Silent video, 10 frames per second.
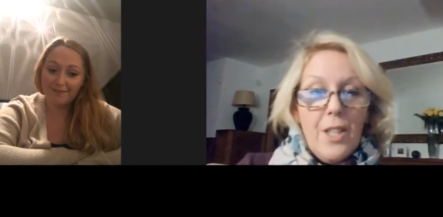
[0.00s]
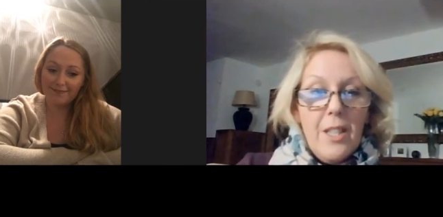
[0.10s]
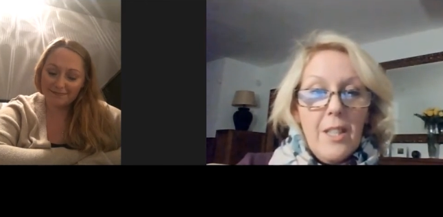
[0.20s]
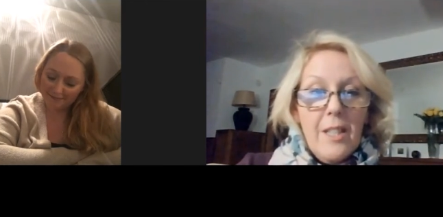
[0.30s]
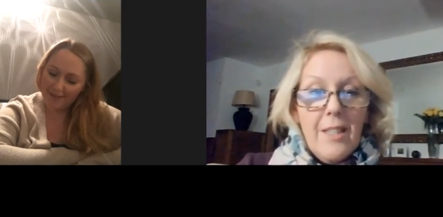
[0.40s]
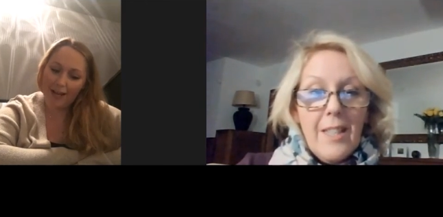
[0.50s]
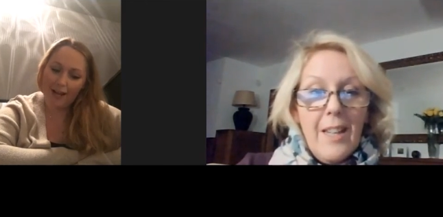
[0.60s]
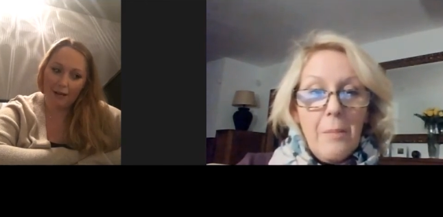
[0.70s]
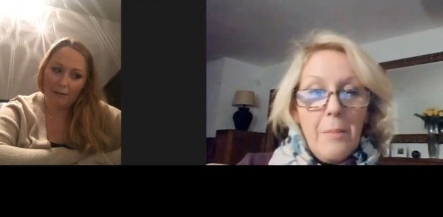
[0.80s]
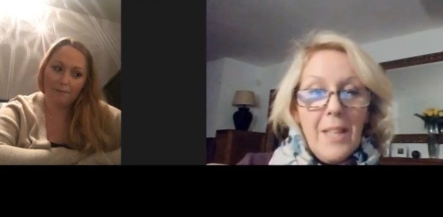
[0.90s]
Speaker 1: to to
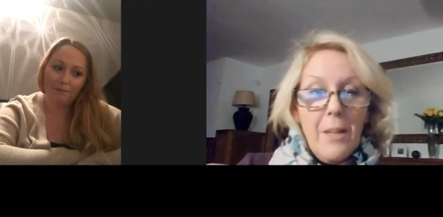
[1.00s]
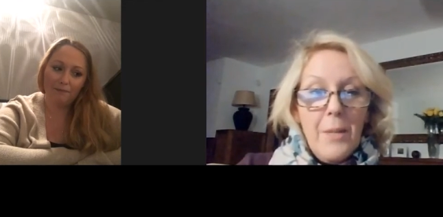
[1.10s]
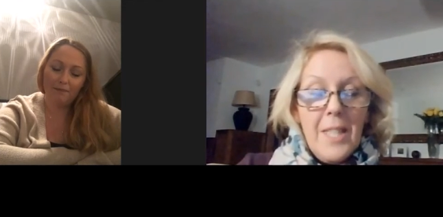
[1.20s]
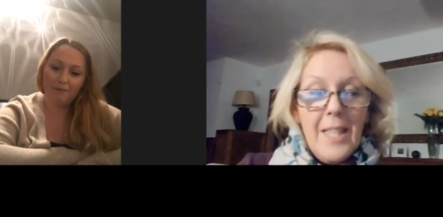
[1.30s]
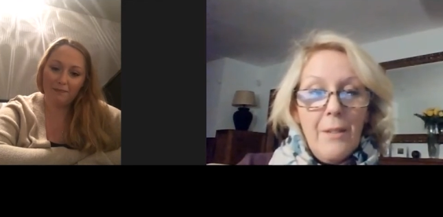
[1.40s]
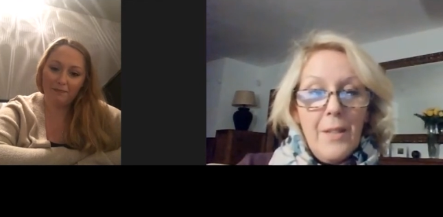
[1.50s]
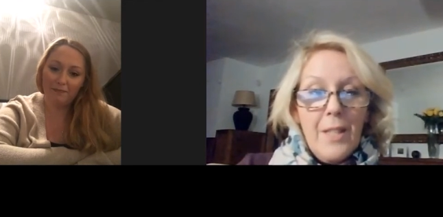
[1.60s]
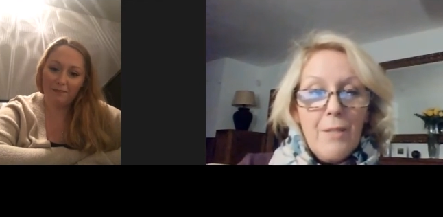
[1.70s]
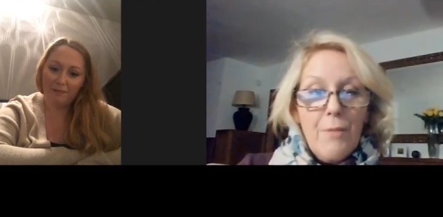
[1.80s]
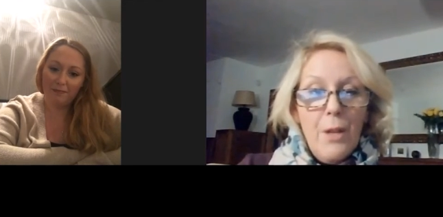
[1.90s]
kind of be going down
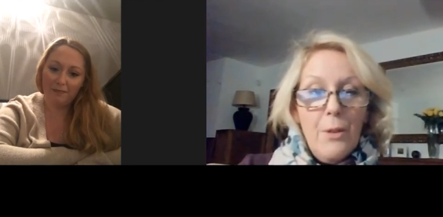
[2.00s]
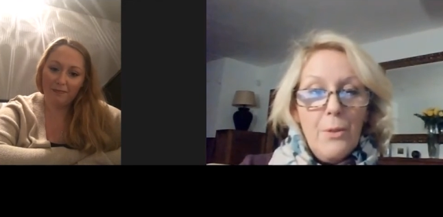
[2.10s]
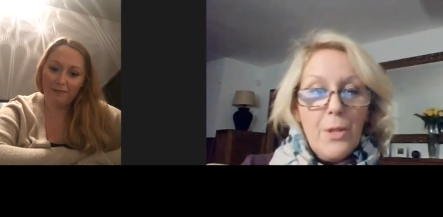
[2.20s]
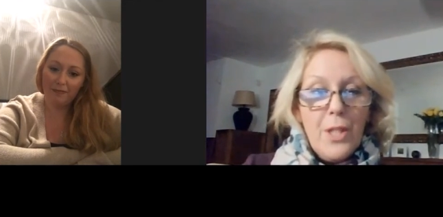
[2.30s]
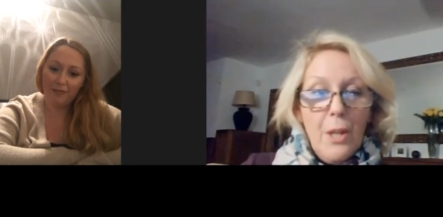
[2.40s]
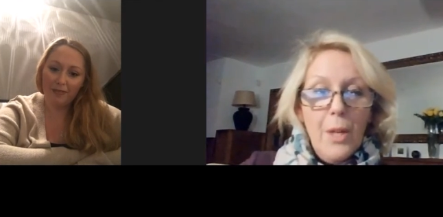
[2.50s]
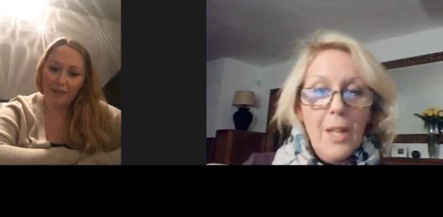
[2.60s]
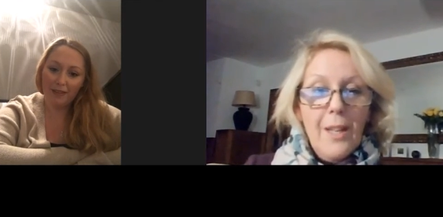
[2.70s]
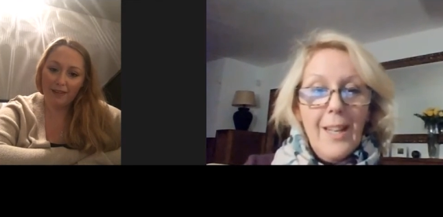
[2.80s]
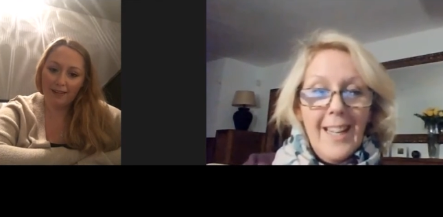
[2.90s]
this road so
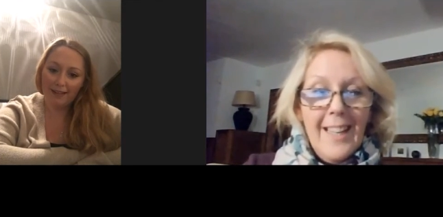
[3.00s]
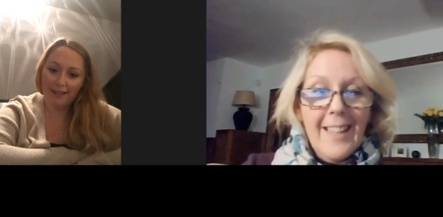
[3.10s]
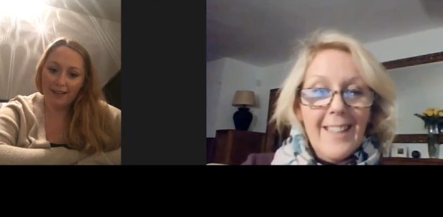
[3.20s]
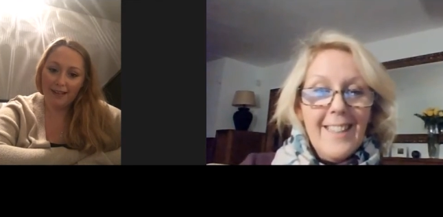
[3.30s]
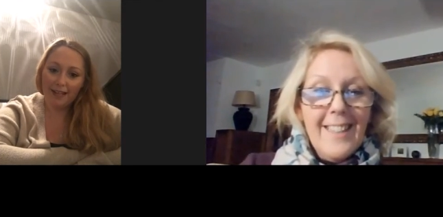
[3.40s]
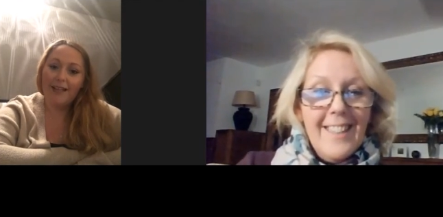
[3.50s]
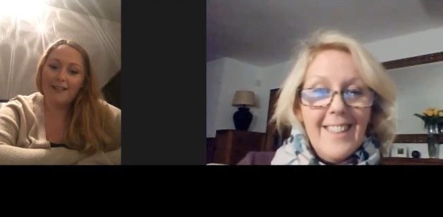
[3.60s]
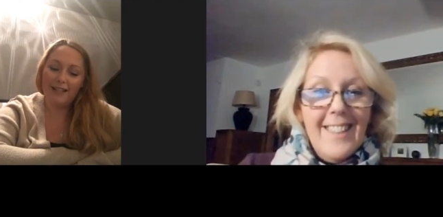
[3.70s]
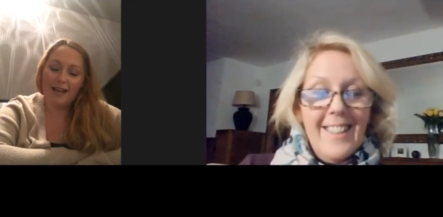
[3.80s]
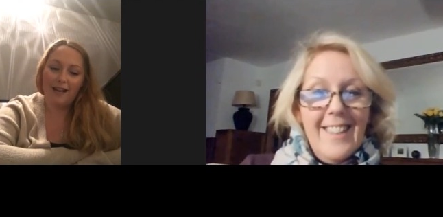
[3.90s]
early
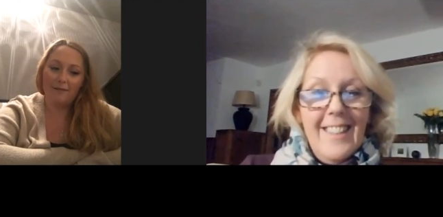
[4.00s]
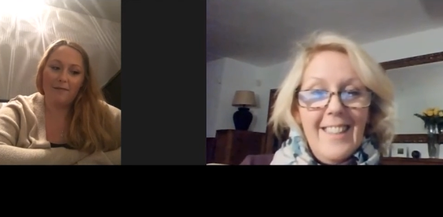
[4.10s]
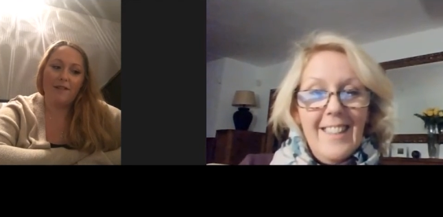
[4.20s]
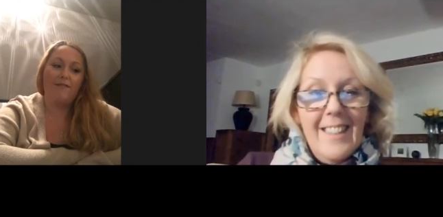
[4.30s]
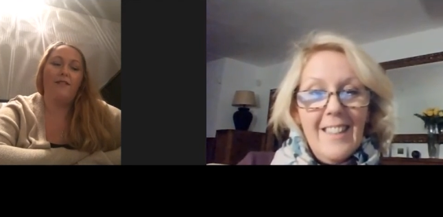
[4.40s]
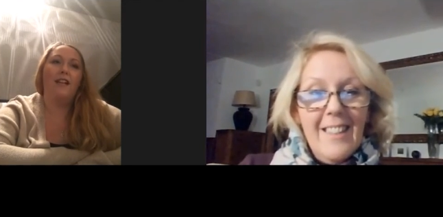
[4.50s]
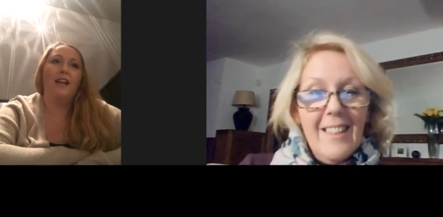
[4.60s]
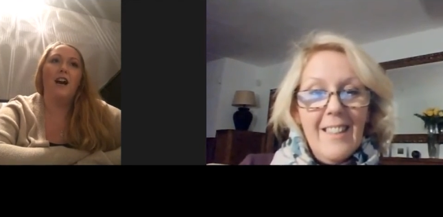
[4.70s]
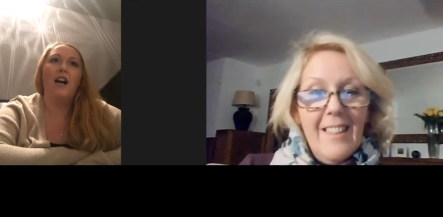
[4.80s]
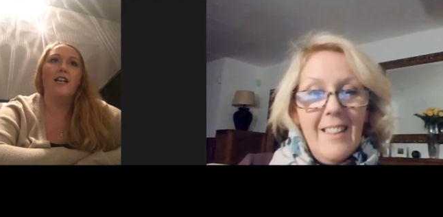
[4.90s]
yeah definitely
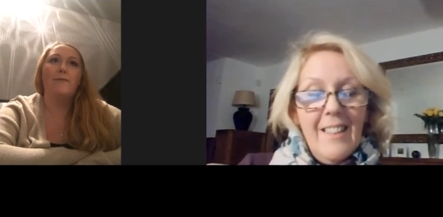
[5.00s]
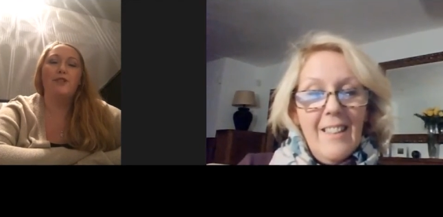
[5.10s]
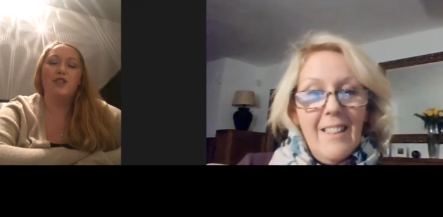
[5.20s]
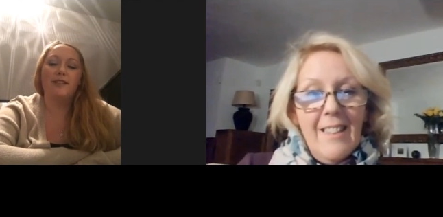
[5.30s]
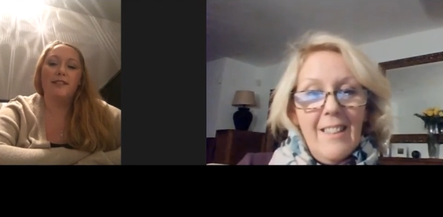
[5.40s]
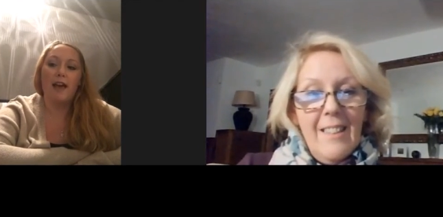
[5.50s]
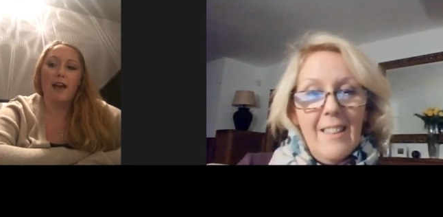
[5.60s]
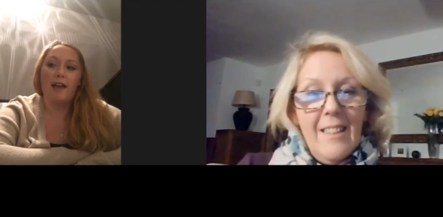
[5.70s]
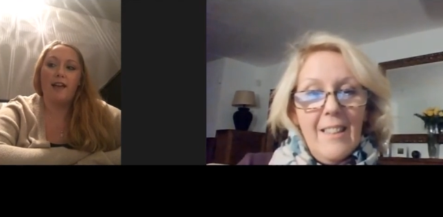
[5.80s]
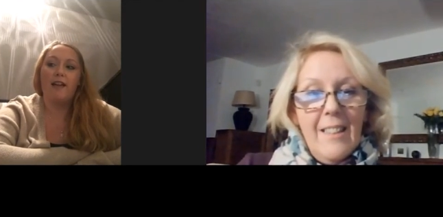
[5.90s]
Speaker 2: i would just
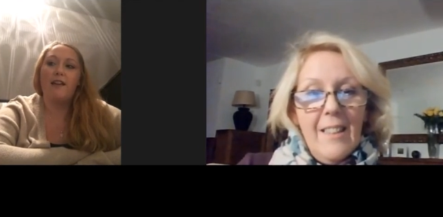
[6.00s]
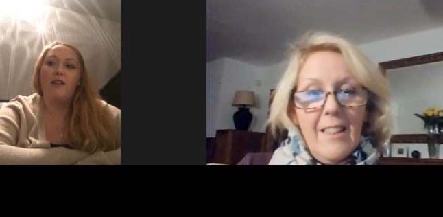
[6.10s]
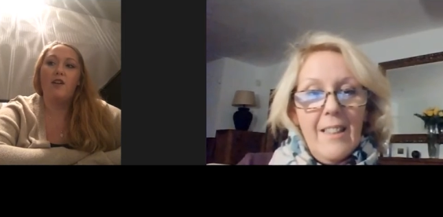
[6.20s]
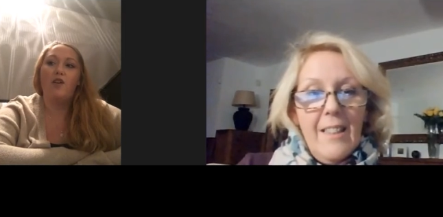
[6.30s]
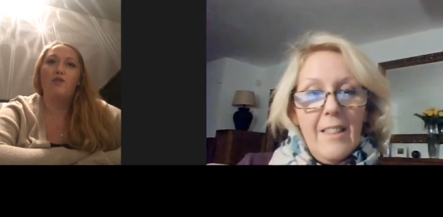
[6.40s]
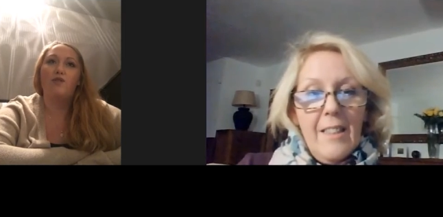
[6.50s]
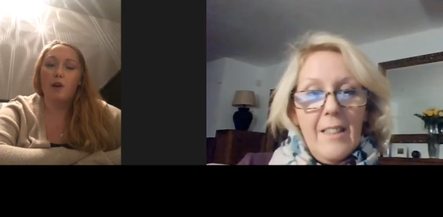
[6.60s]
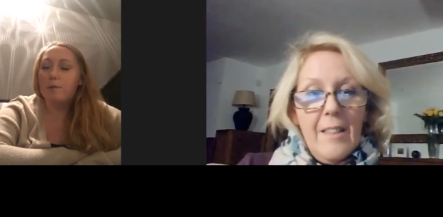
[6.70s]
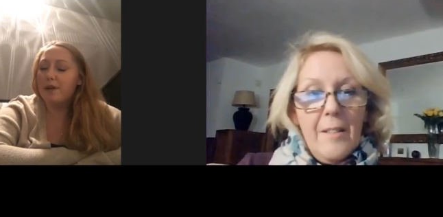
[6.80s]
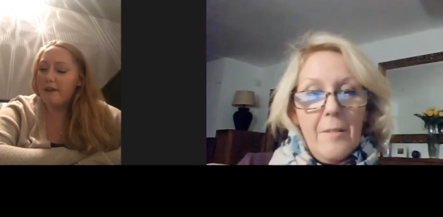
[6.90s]
say
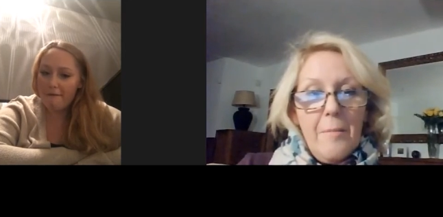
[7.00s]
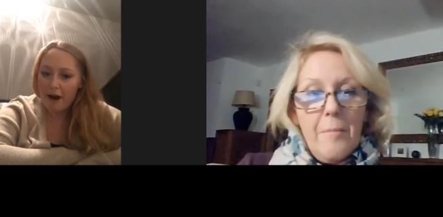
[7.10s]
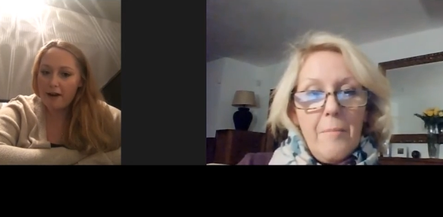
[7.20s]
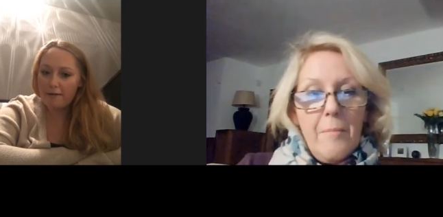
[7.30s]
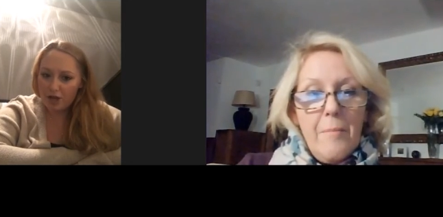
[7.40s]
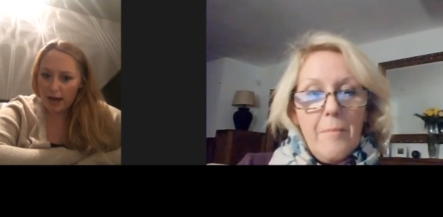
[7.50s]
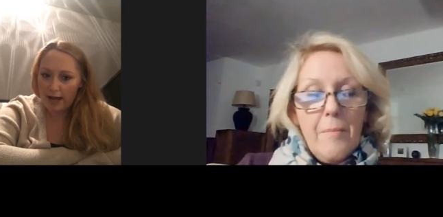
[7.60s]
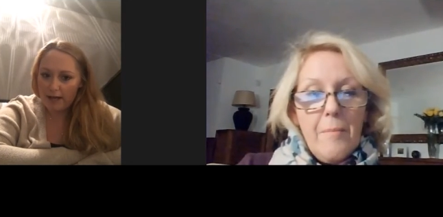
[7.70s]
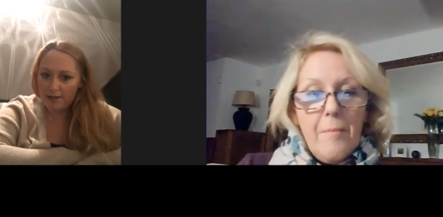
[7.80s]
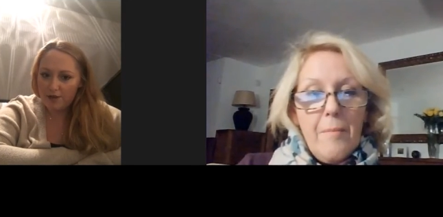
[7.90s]
don't be afraid of
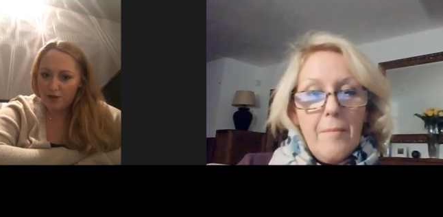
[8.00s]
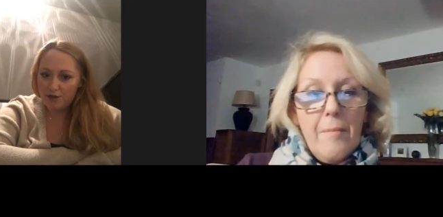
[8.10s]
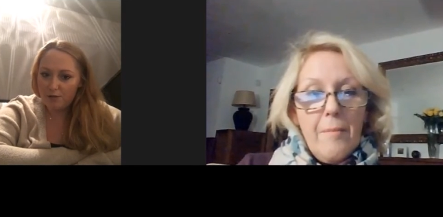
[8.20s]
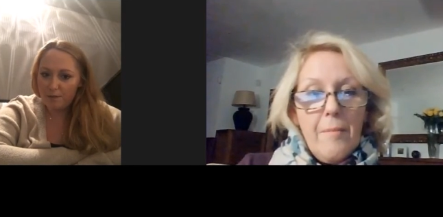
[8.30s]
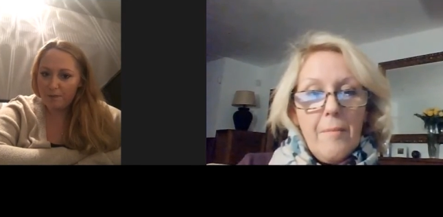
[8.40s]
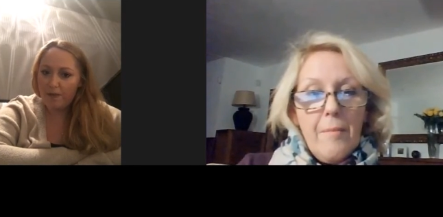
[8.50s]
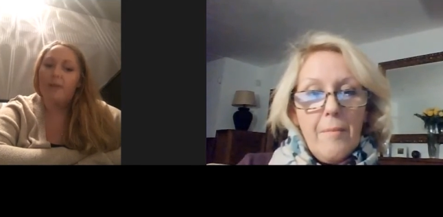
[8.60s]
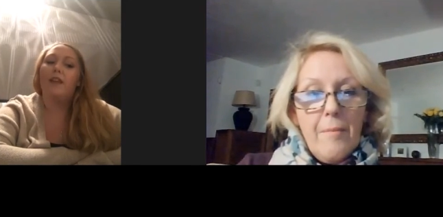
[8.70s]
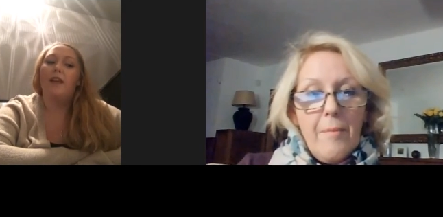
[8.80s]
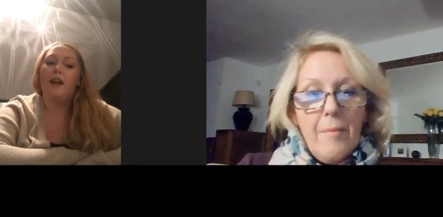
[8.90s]
change
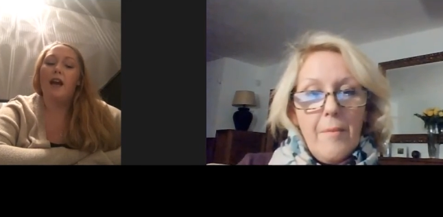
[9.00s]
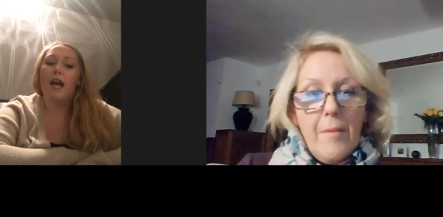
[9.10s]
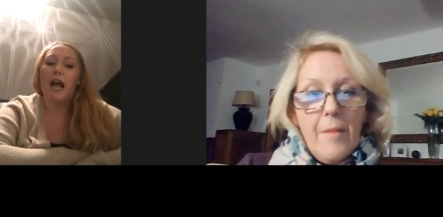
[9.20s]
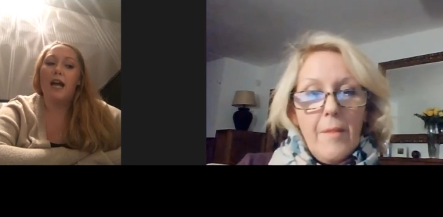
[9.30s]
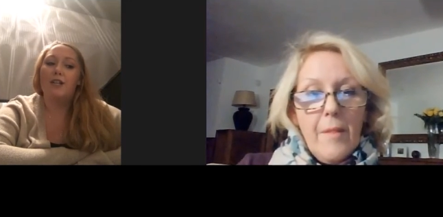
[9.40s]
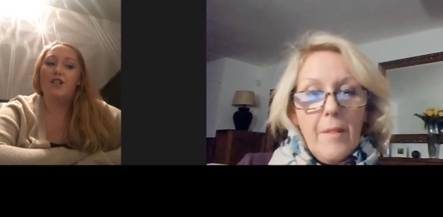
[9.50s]
and